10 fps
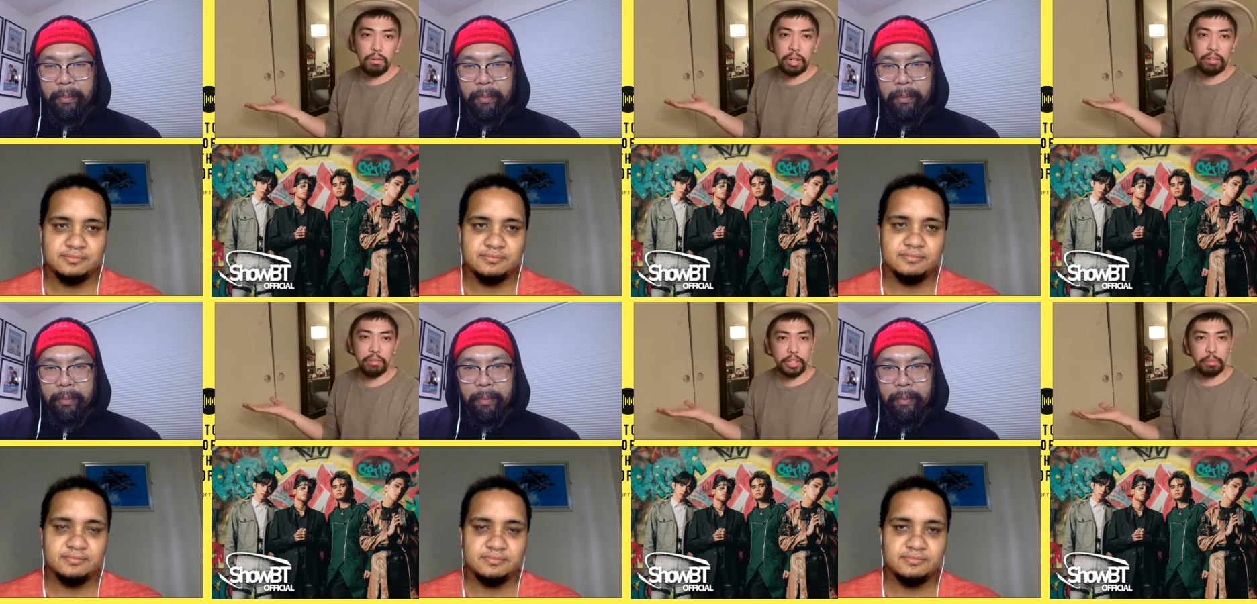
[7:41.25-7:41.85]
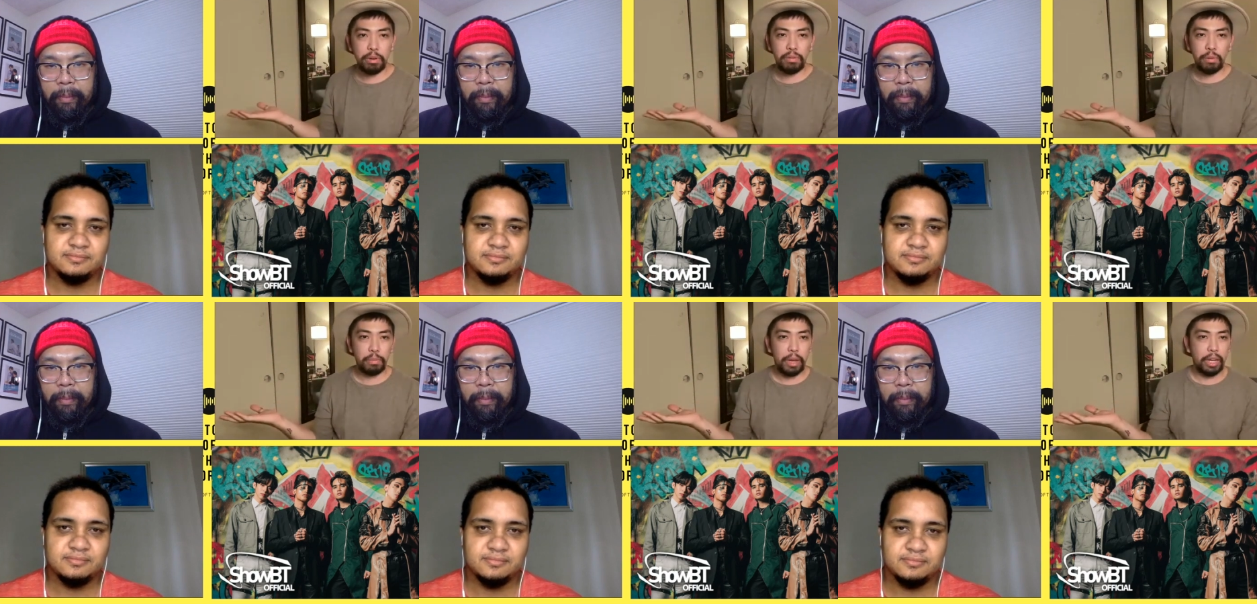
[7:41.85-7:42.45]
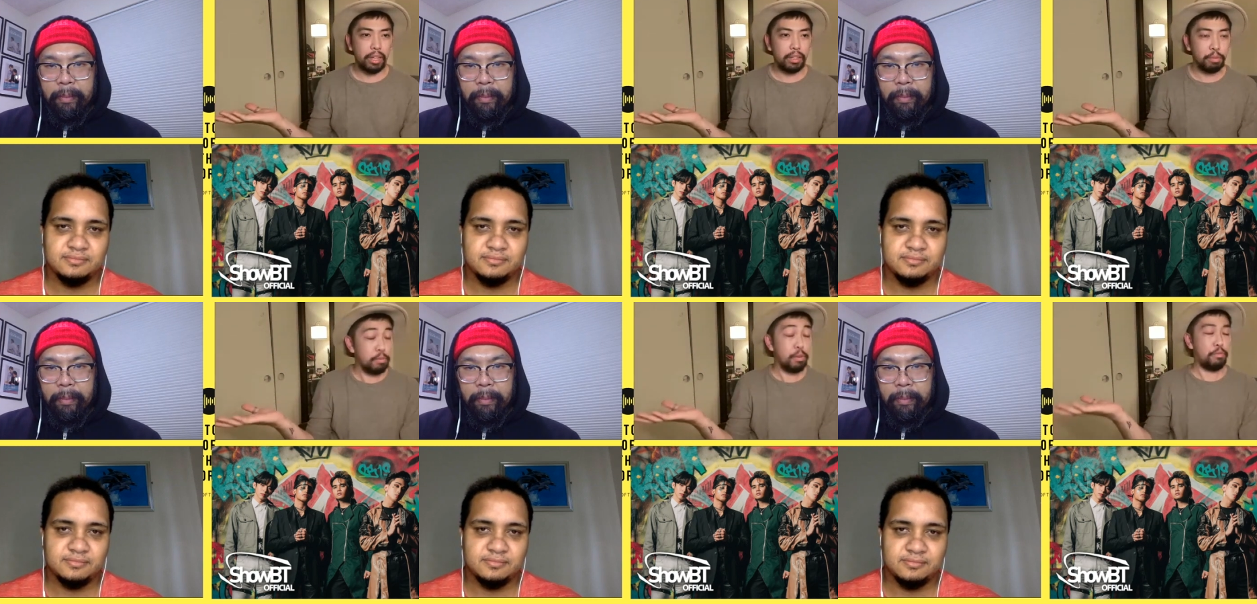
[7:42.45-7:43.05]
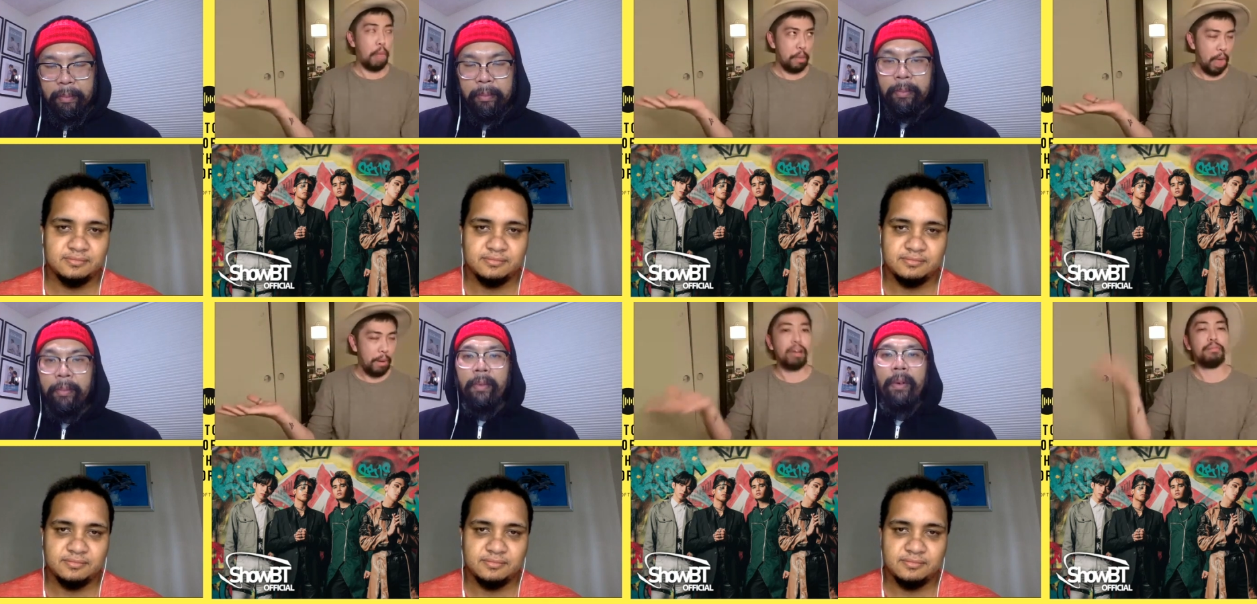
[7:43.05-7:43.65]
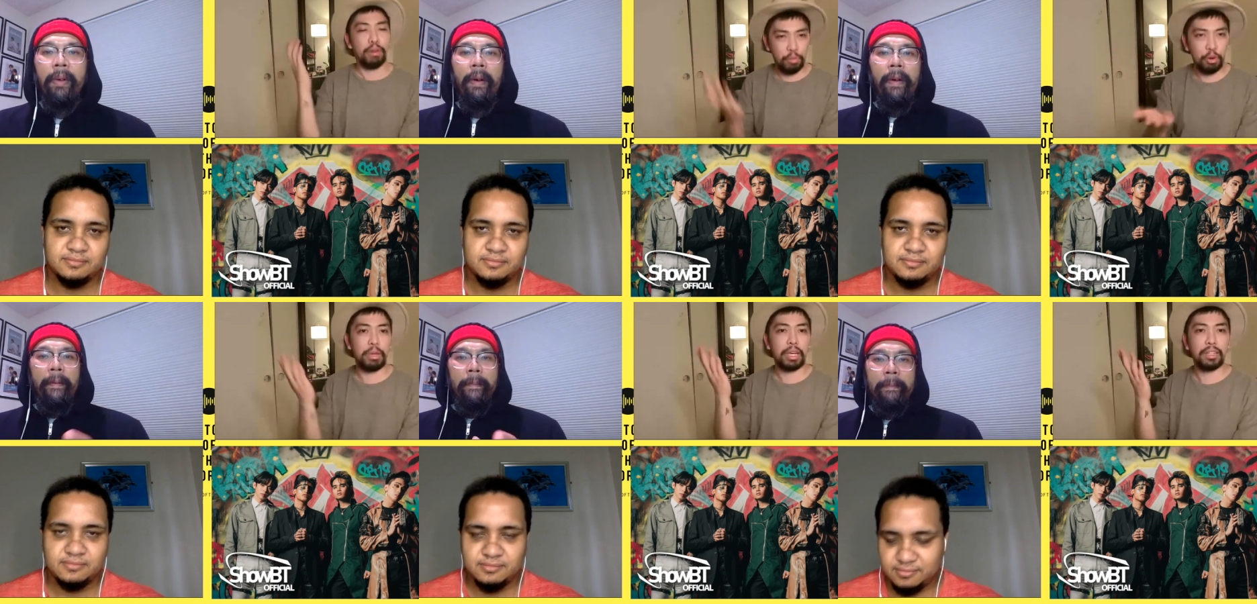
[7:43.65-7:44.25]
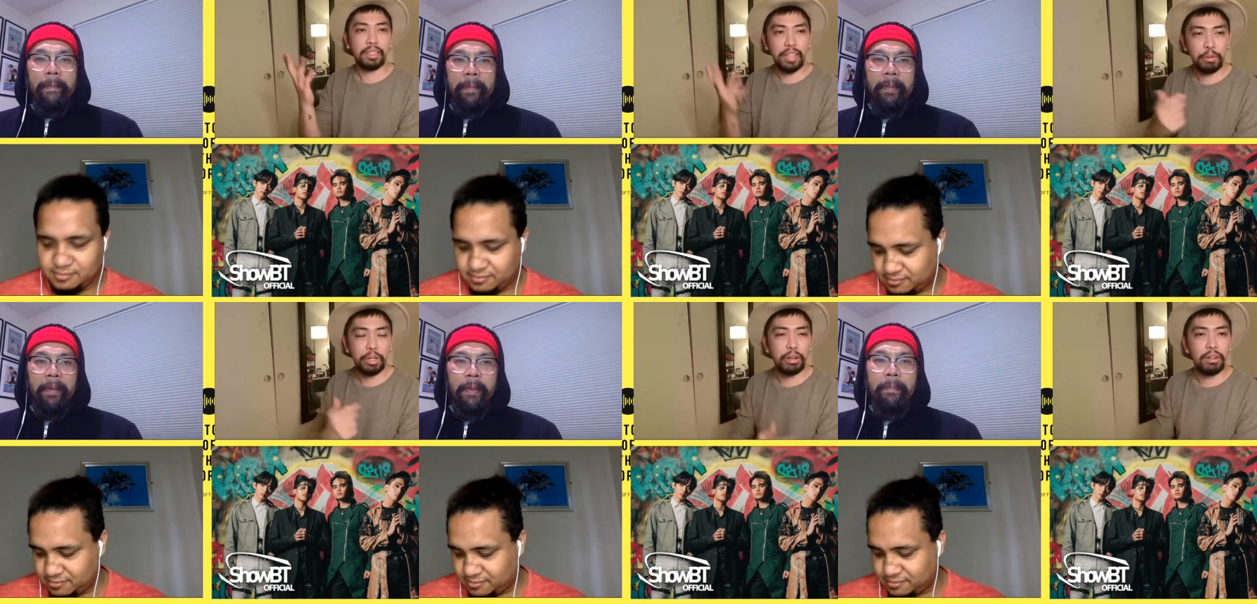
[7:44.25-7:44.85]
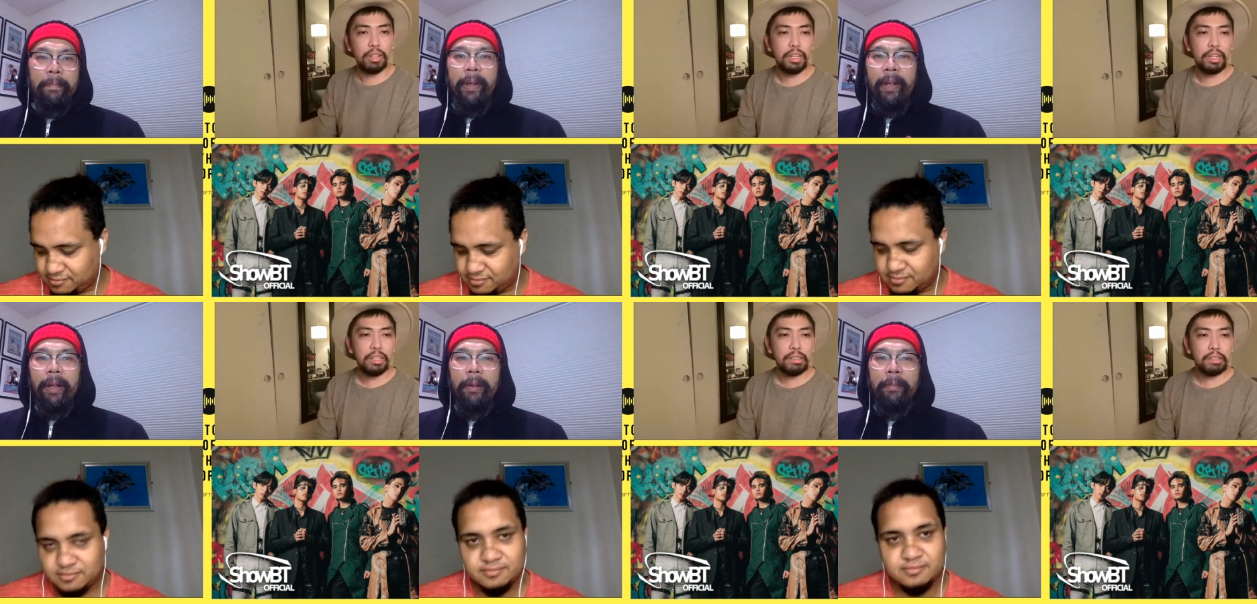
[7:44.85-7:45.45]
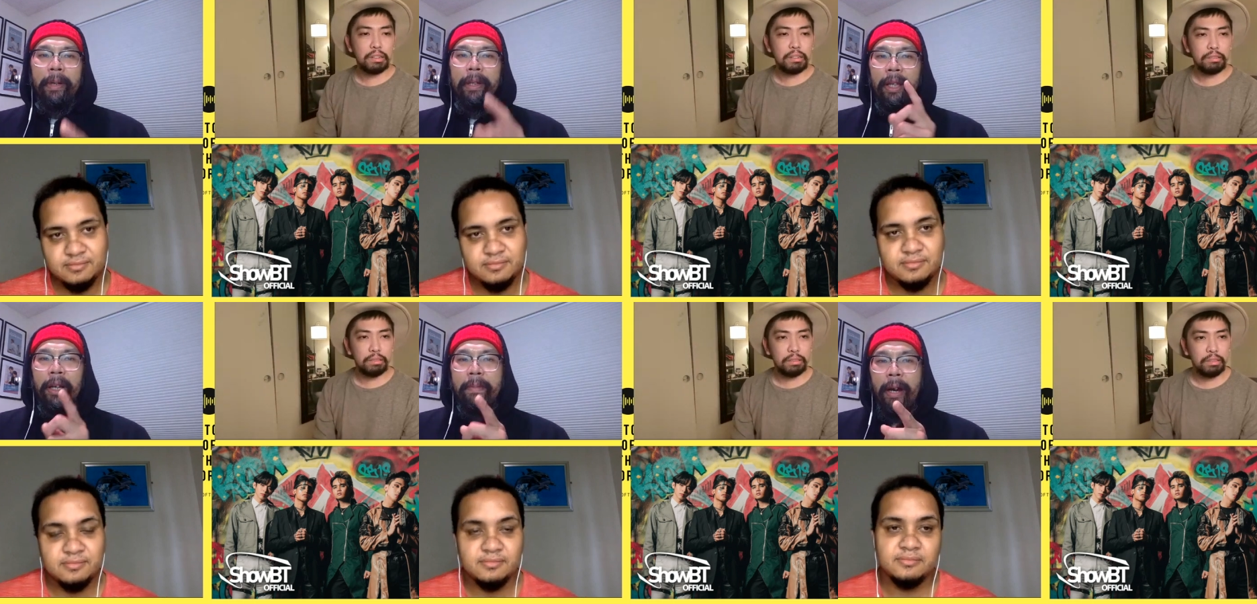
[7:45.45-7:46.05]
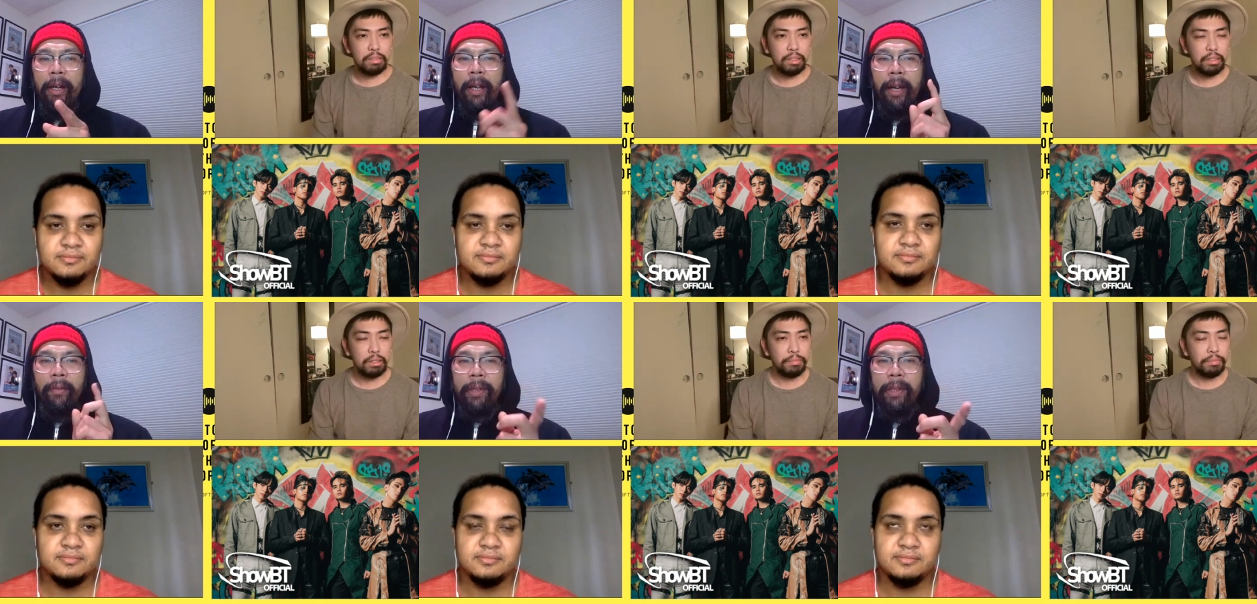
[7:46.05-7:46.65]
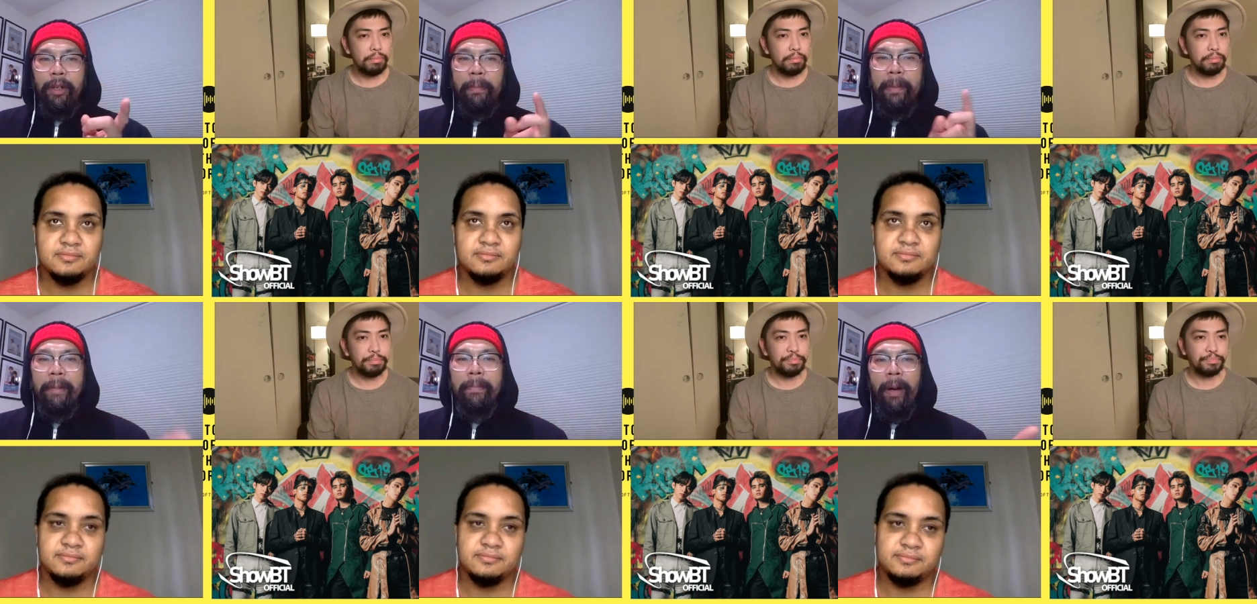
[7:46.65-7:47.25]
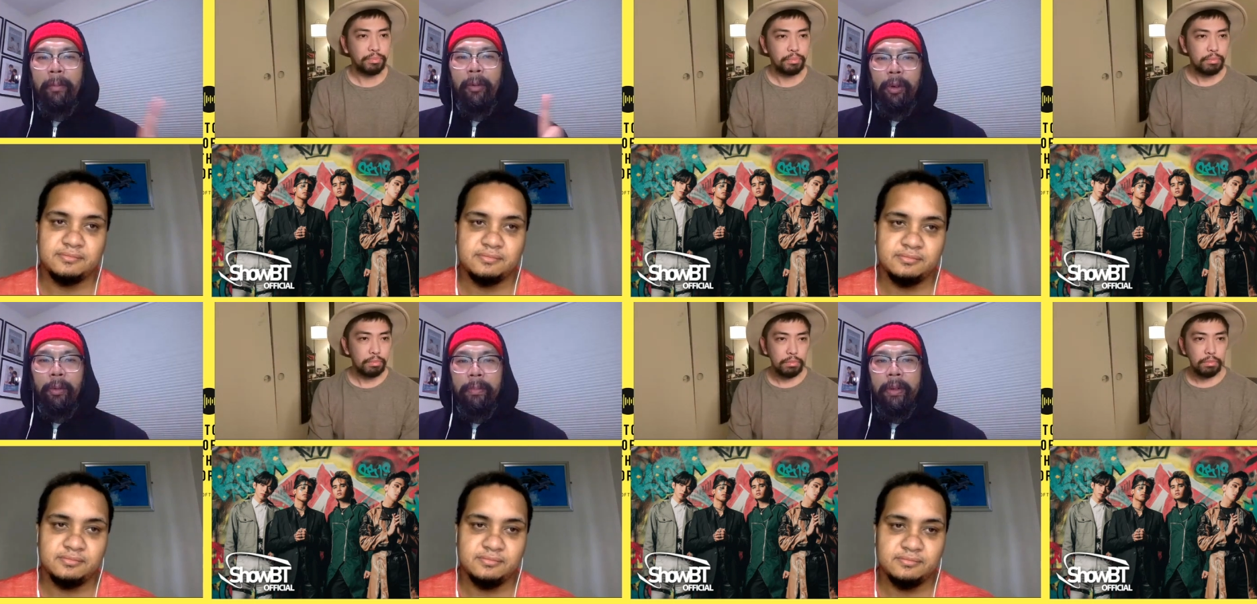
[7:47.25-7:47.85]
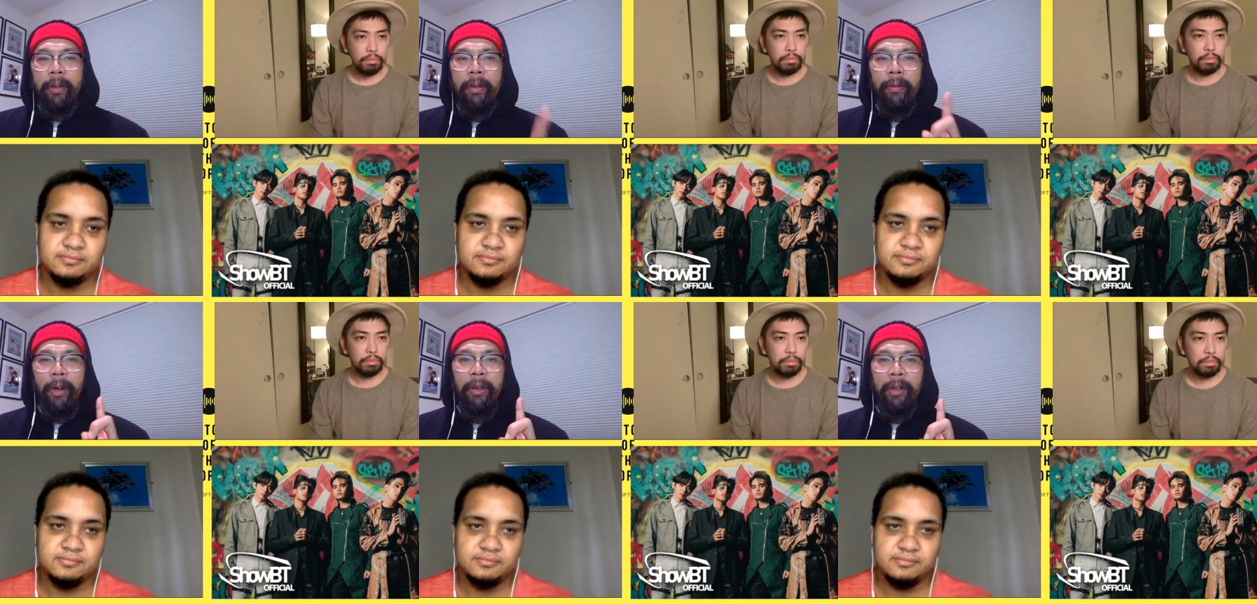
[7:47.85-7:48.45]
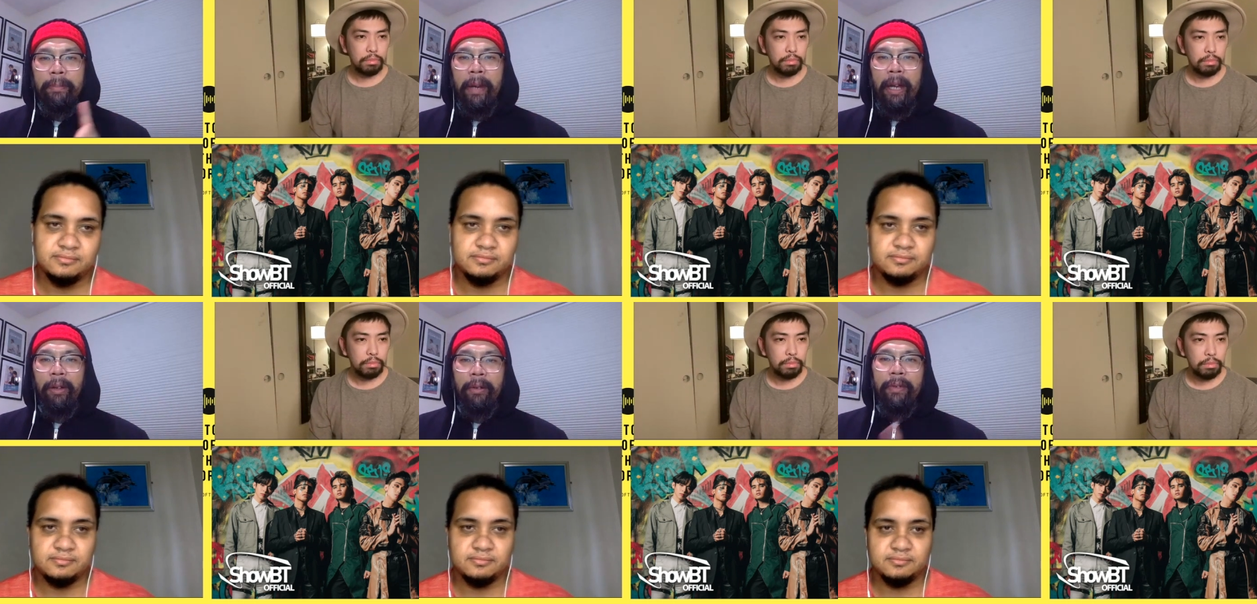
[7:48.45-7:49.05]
Speaker 1: whatever they perform at. Per, per, performing. There we go.
Speaker 2: But but so. think about it. Every single P-pop group, whether it's male or